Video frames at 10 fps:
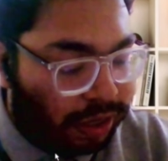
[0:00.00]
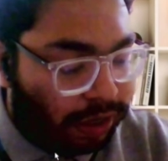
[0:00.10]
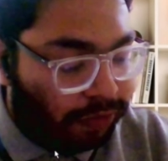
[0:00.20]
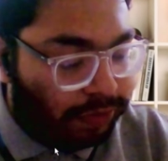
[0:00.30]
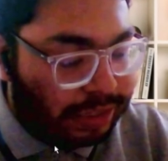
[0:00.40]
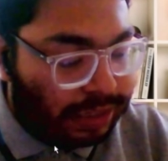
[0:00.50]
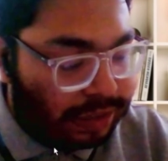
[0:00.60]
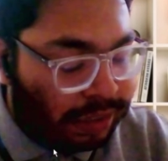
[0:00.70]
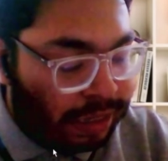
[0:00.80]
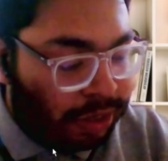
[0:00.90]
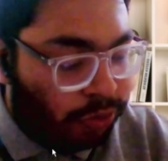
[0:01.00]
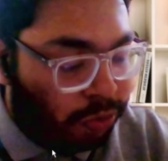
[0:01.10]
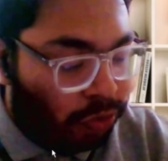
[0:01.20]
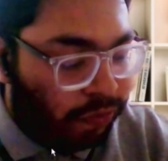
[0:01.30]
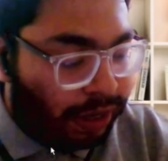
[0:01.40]
which is
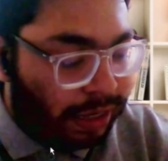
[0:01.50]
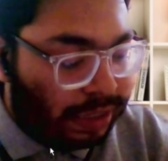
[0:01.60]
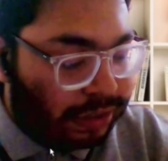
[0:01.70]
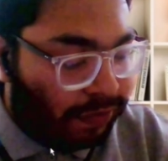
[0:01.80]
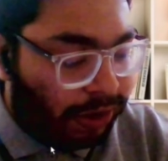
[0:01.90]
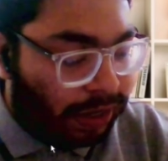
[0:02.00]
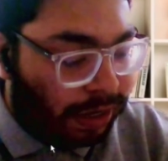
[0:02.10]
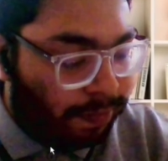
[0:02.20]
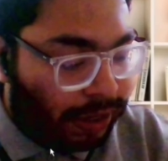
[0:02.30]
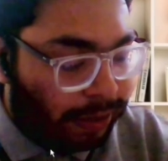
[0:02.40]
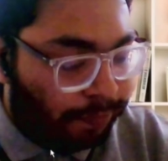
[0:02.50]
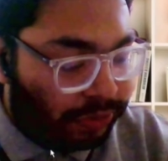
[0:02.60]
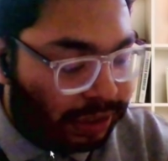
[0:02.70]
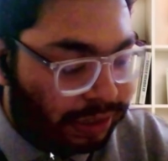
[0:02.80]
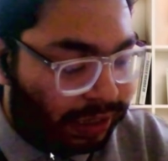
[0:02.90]
covariance divided by
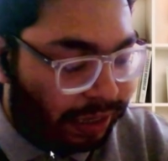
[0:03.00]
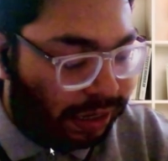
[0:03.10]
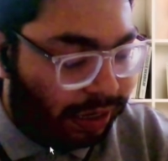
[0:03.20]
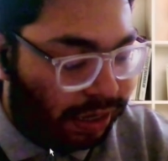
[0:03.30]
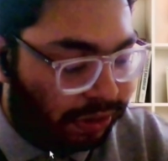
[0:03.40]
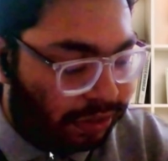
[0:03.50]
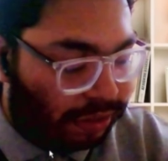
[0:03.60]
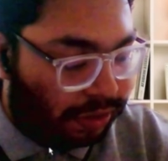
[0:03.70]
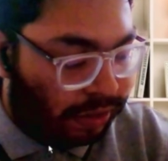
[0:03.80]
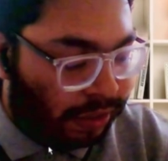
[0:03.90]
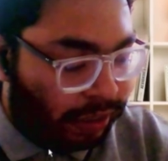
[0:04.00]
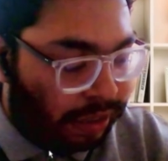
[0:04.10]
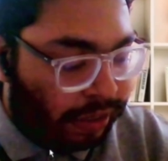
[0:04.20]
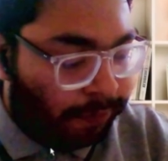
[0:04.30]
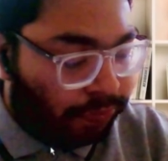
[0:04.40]
standard deviation.
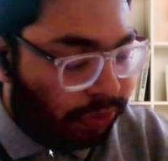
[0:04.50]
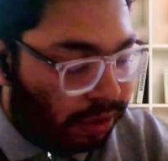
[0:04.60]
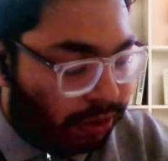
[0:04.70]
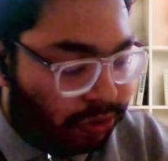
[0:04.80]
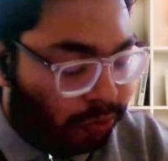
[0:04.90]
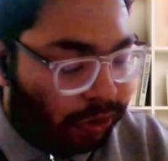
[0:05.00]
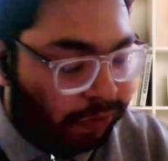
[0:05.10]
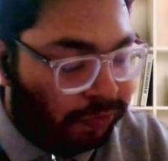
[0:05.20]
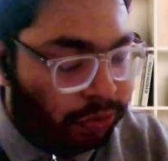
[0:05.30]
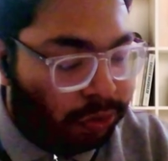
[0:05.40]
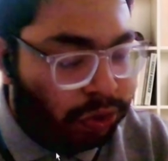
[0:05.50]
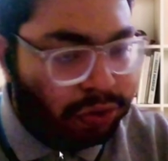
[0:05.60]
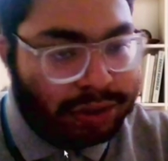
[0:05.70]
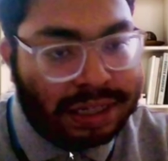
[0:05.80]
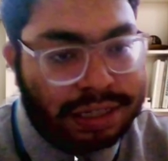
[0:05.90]
So if you don't know,
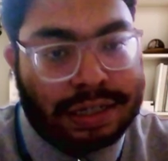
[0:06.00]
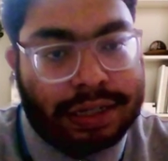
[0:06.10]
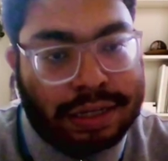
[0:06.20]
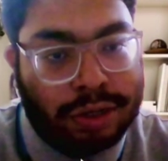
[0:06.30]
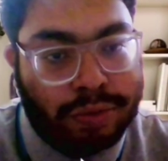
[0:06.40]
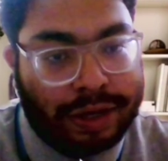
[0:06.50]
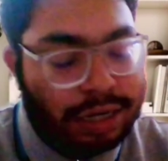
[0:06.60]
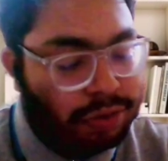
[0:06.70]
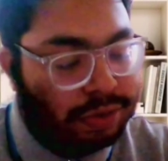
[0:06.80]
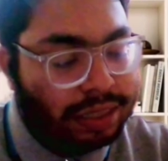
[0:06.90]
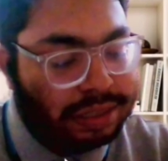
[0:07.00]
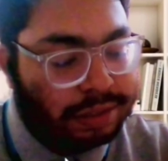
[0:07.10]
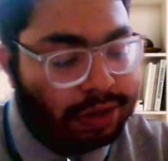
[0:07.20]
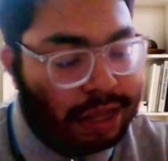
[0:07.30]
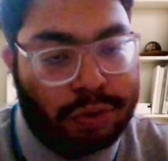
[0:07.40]
just look into this,
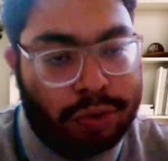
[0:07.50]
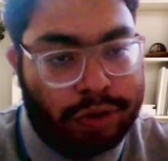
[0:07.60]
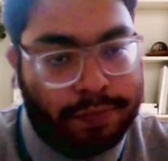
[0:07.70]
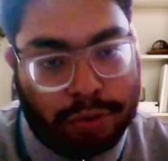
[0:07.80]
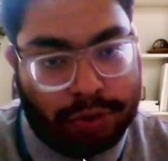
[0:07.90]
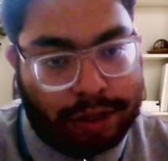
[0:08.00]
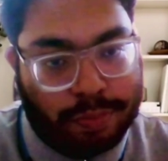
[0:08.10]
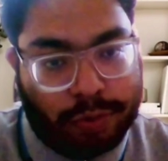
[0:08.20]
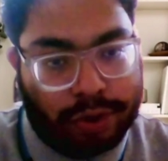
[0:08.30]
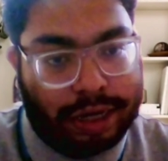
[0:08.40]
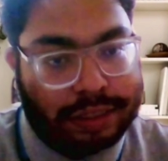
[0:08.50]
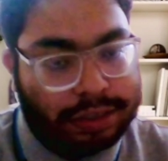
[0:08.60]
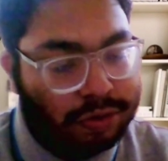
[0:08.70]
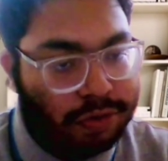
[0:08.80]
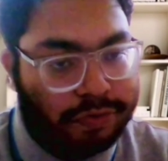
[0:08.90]
how to compute the correlation
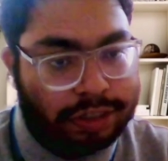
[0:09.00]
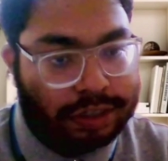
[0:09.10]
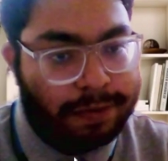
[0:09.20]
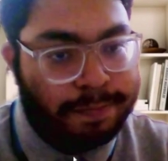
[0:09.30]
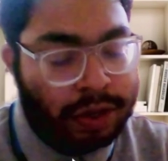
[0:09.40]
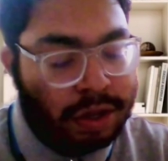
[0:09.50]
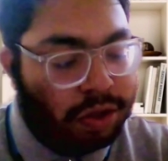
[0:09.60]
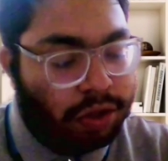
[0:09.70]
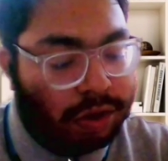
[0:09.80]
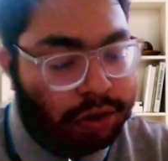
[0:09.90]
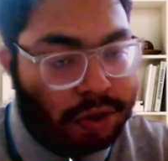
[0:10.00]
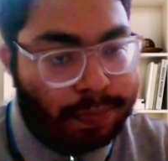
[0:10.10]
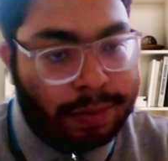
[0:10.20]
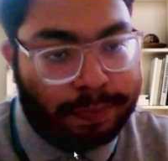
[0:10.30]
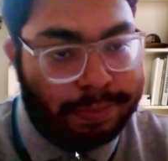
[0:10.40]
coefficient, normal
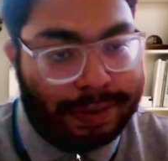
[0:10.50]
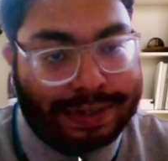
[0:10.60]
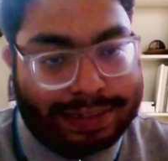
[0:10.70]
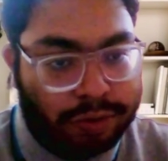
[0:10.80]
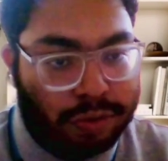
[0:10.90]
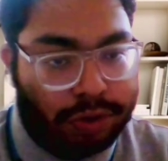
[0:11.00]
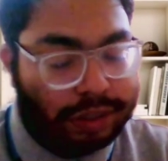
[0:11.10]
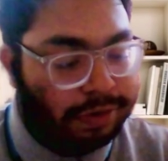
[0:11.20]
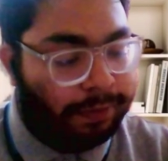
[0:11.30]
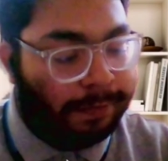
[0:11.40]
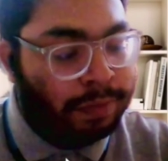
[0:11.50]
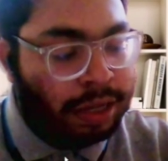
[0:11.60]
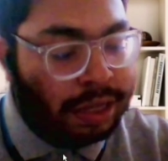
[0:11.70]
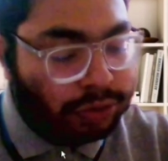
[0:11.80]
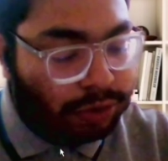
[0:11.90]
Pearson correlation.
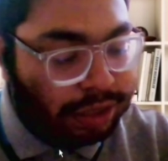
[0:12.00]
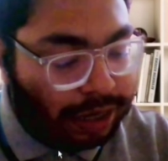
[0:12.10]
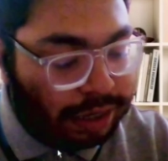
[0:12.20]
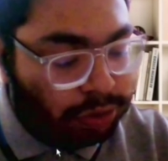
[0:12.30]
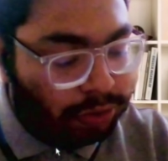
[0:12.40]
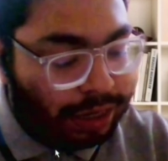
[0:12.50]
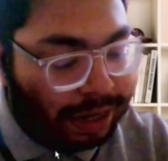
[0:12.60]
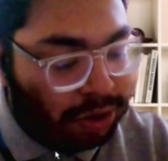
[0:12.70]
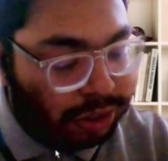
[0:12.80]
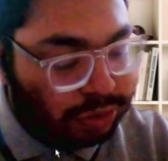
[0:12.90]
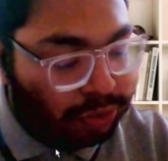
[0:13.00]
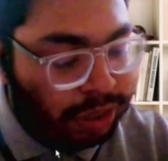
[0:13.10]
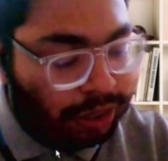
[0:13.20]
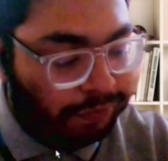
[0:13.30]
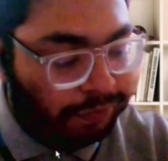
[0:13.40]
So that through that also,
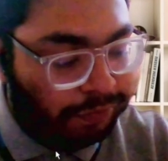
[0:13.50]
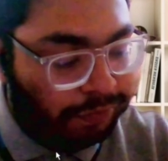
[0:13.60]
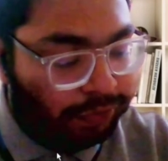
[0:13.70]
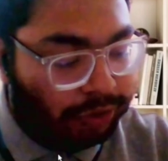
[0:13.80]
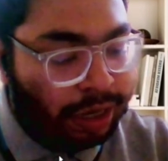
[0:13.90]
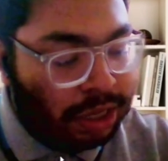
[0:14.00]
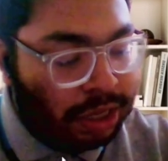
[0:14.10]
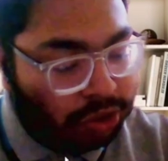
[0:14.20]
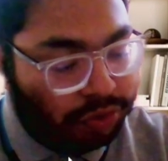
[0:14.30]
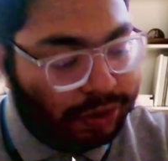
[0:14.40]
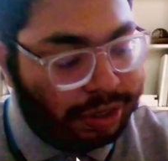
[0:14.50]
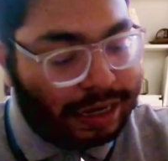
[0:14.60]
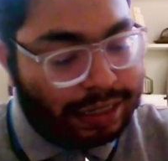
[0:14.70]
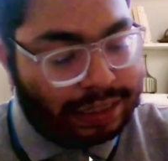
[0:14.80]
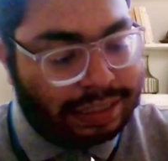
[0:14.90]
if you compute, you will get the
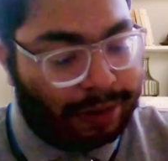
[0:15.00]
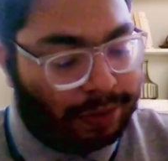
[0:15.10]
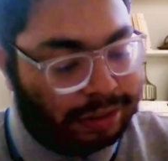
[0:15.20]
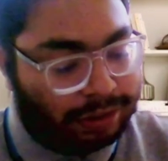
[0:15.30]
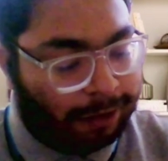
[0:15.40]
same answer.